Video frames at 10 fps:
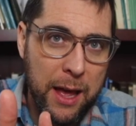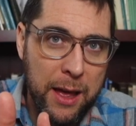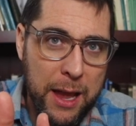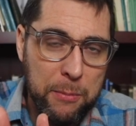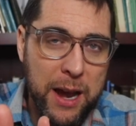
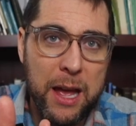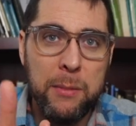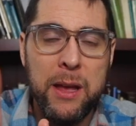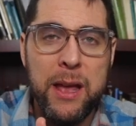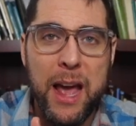Abraham
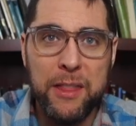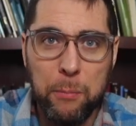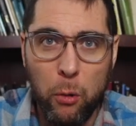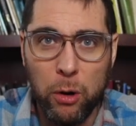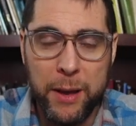and the
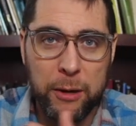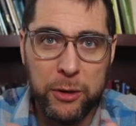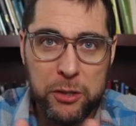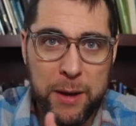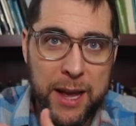poor man,
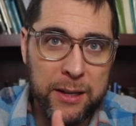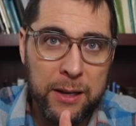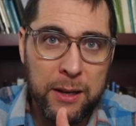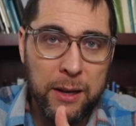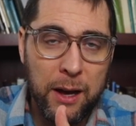rich man,
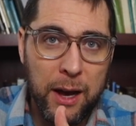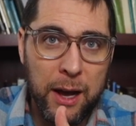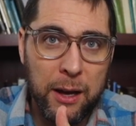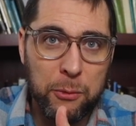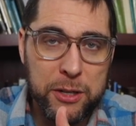uh,
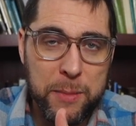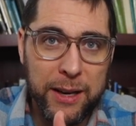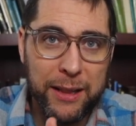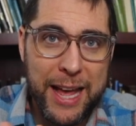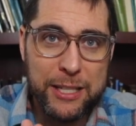a rich man
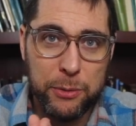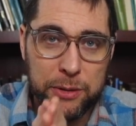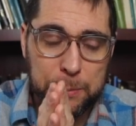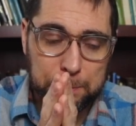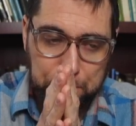and
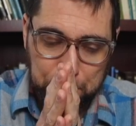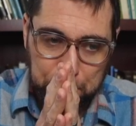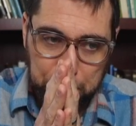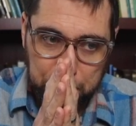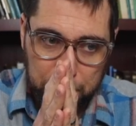Lazarus,
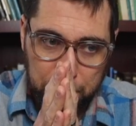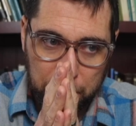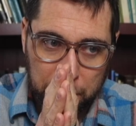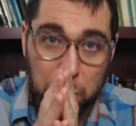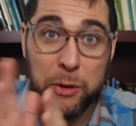
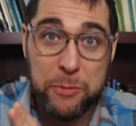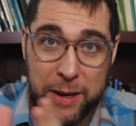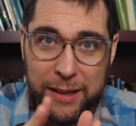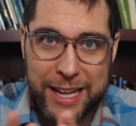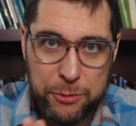rich man
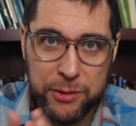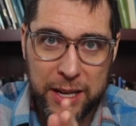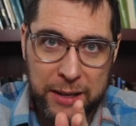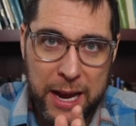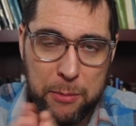and Lazarus
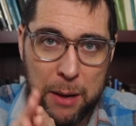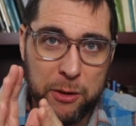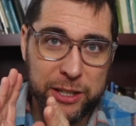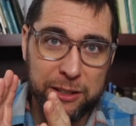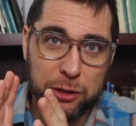and Abraham.
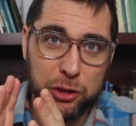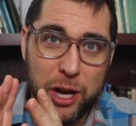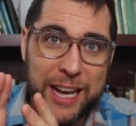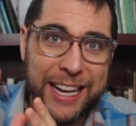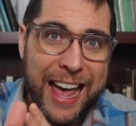There's a
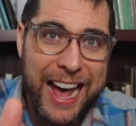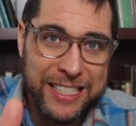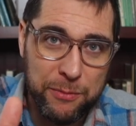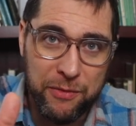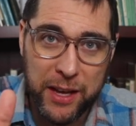giant
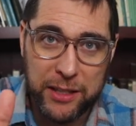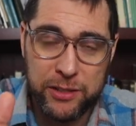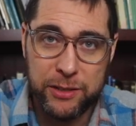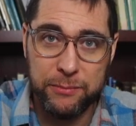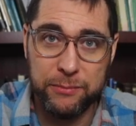chasm
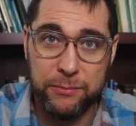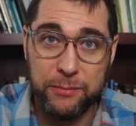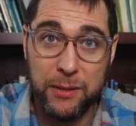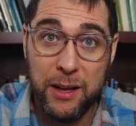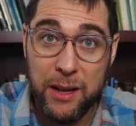fix.
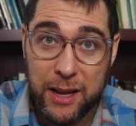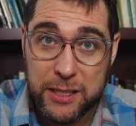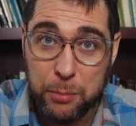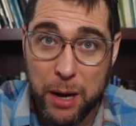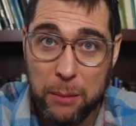It's
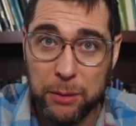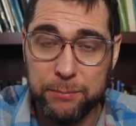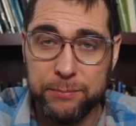a problem.